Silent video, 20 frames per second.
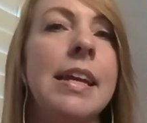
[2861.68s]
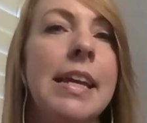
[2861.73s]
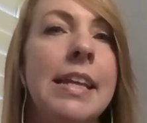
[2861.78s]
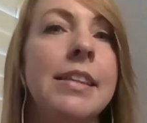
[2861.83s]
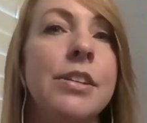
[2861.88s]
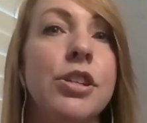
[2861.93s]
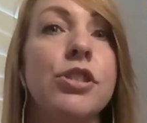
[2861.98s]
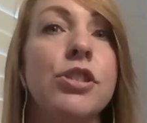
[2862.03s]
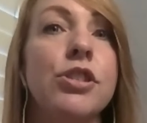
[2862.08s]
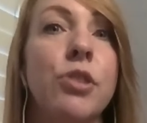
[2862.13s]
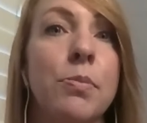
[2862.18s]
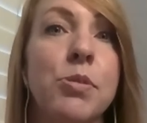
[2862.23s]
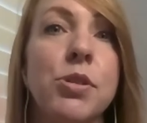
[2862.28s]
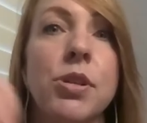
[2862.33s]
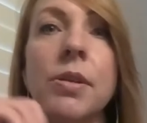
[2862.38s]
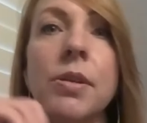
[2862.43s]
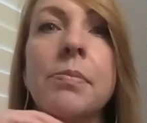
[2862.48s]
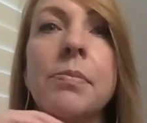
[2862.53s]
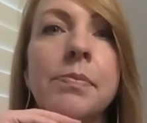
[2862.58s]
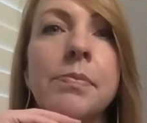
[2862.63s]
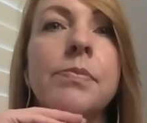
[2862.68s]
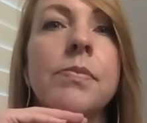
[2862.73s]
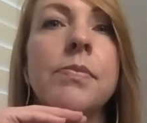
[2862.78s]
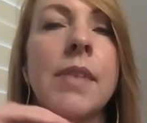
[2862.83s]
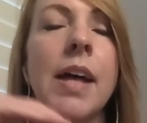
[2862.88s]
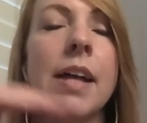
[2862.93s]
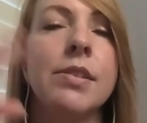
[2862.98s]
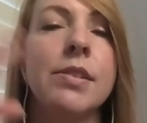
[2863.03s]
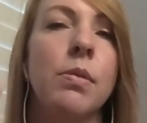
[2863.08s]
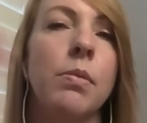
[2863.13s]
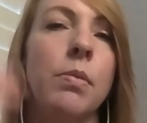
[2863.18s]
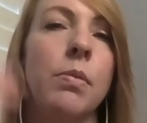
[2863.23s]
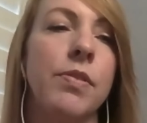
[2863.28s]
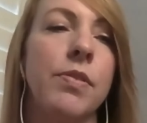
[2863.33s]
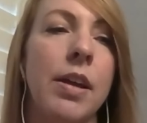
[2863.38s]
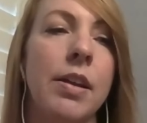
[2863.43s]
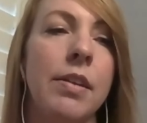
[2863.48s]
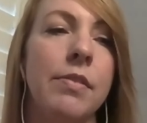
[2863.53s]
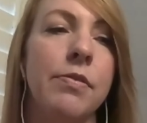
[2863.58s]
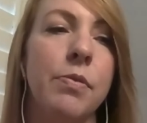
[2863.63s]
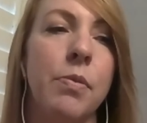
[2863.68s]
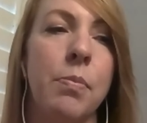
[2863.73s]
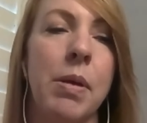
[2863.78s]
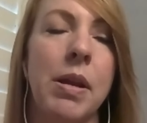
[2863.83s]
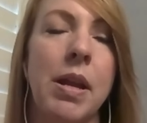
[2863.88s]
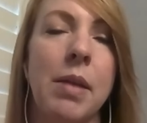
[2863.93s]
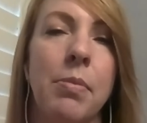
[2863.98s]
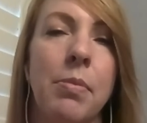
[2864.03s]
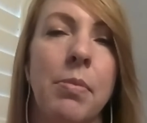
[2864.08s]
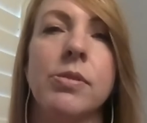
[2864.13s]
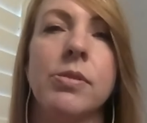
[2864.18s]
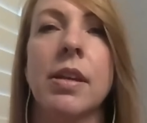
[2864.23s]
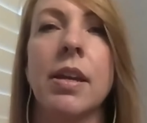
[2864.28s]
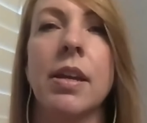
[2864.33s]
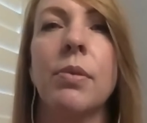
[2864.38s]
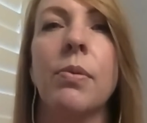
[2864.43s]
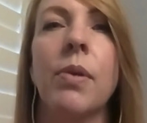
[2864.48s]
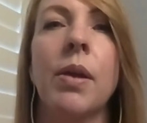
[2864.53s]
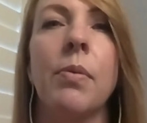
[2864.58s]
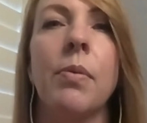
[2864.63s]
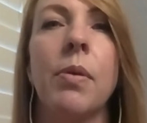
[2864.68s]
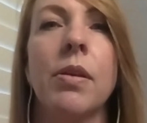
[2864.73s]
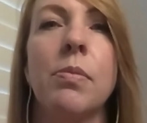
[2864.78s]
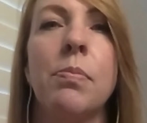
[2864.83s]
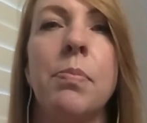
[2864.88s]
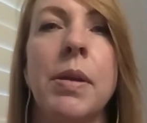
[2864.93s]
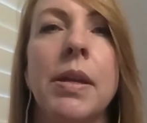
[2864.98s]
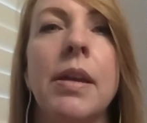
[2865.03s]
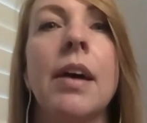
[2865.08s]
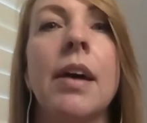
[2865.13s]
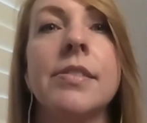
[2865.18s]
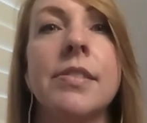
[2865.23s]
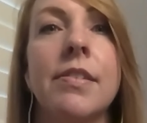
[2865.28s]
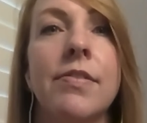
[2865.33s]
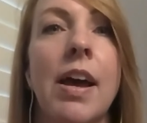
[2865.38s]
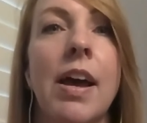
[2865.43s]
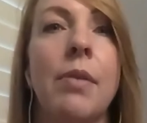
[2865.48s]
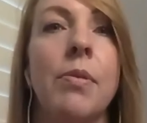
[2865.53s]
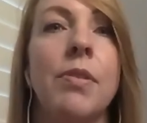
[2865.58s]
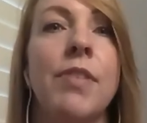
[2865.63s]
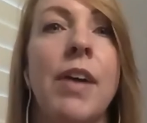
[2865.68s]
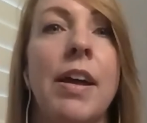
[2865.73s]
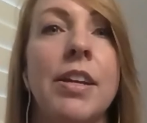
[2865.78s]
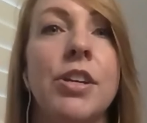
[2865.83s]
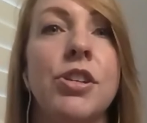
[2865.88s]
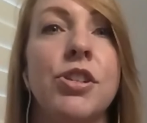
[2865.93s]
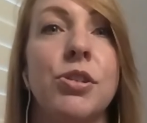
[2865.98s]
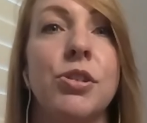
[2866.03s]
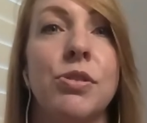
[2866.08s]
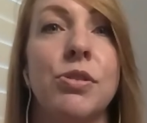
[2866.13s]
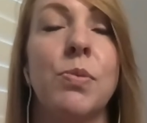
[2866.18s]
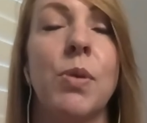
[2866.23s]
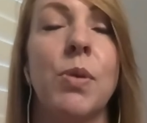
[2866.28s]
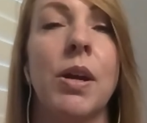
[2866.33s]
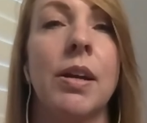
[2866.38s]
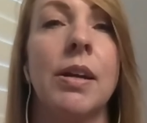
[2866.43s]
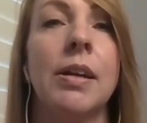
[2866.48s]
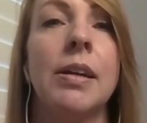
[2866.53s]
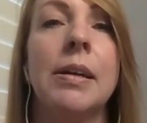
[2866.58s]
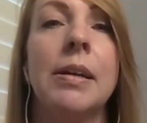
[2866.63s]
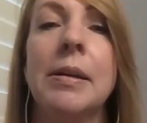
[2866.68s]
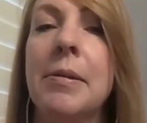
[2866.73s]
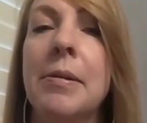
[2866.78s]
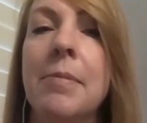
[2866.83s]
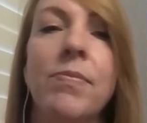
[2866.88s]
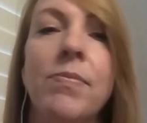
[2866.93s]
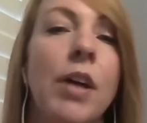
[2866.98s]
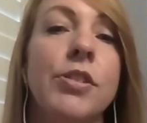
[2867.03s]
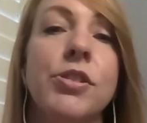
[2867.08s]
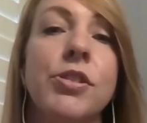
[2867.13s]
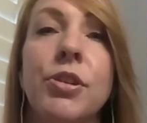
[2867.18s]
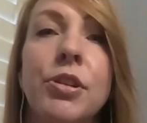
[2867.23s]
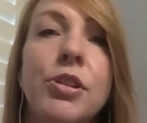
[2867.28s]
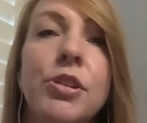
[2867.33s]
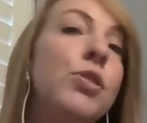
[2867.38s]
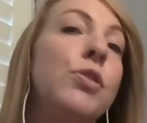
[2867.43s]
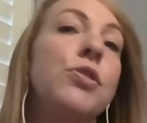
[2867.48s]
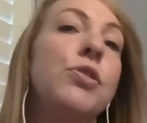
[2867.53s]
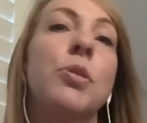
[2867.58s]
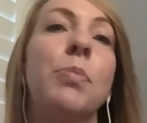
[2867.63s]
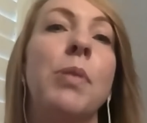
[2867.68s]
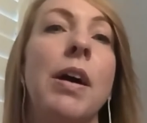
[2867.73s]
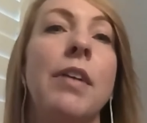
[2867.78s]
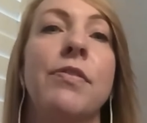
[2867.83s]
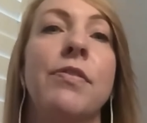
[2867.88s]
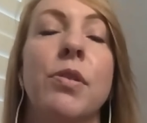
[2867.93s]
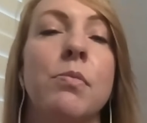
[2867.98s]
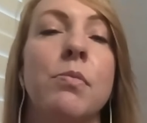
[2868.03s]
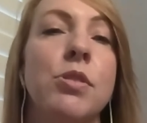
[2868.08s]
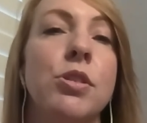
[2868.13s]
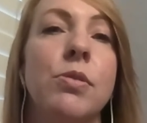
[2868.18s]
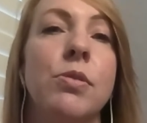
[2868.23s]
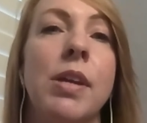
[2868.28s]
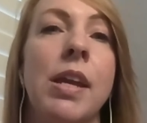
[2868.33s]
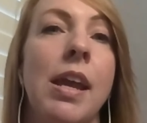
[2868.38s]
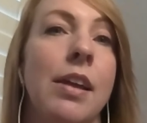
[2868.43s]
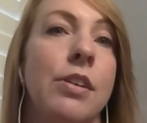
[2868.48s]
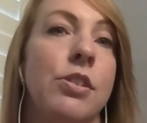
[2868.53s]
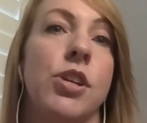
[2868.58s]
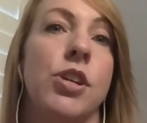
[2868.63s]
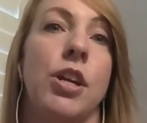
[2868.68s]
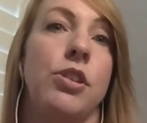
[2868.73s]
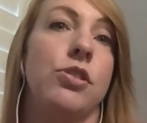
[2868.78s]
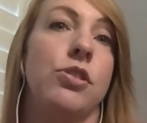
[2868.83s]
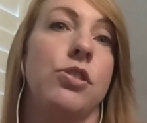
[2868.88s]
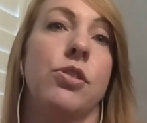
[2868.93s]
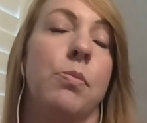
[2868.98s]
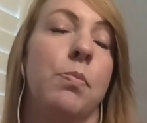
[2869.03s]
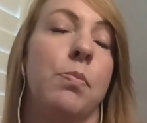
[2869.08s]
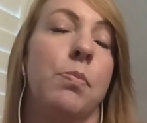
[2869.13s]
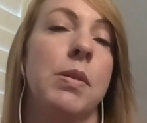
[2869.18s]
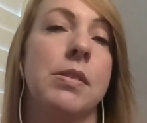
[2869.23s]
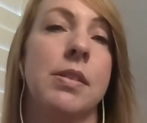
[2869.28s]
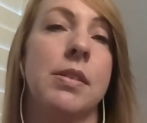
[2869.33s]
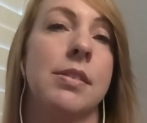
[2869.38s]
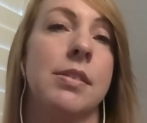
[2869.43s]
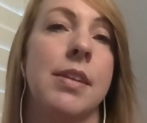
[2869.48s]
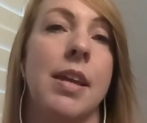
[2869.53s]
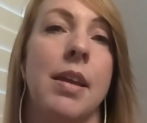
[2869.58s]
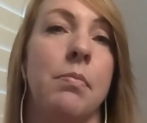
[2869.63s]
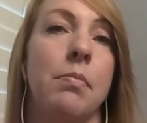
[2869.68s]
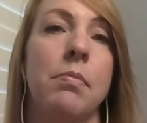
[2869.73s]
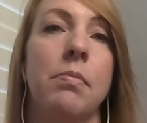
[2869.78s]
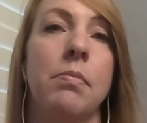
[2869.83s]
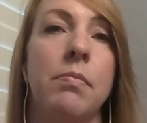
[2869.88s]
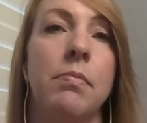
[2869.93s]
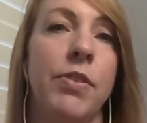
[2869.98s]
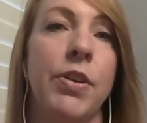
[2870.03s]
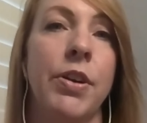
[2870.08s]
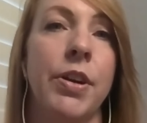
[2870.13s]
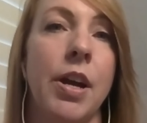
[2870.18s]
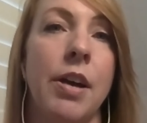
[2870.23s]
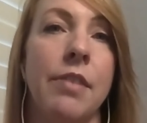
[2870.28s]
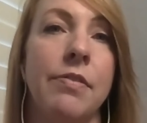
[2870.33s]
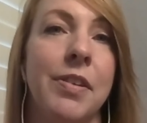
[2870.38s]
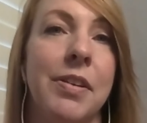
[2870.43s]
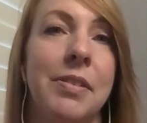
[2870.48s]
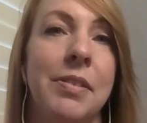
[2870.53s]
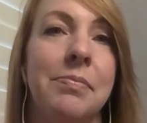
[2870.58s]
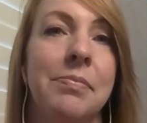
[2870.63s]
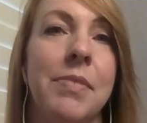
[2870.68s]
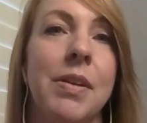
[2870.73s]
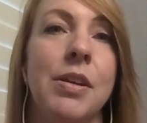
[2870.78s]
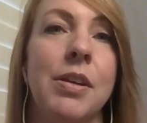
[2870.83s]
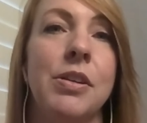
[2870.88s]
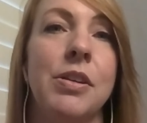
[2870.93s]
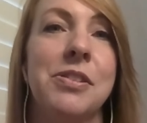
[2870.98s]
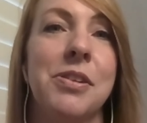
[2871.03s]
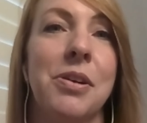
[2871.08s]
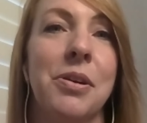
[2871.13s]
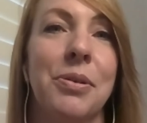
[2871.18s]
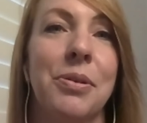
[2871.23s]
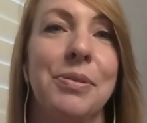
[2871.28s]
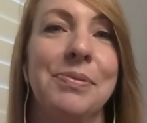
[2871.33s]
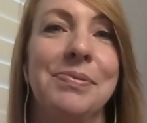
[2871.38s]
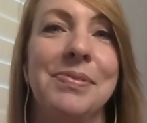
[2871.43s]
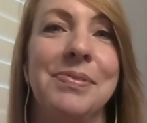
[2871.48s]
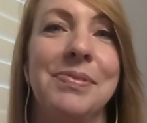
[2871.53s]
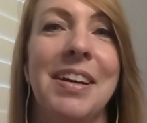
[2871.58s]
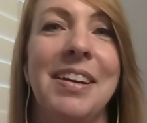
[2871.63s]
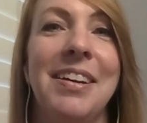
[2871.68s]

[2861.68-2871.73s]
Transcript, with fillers: in the description. That's what we've kind of been able to get away with. Because of that, we've had issues where on certain social platforms, you can't change your business name very often. So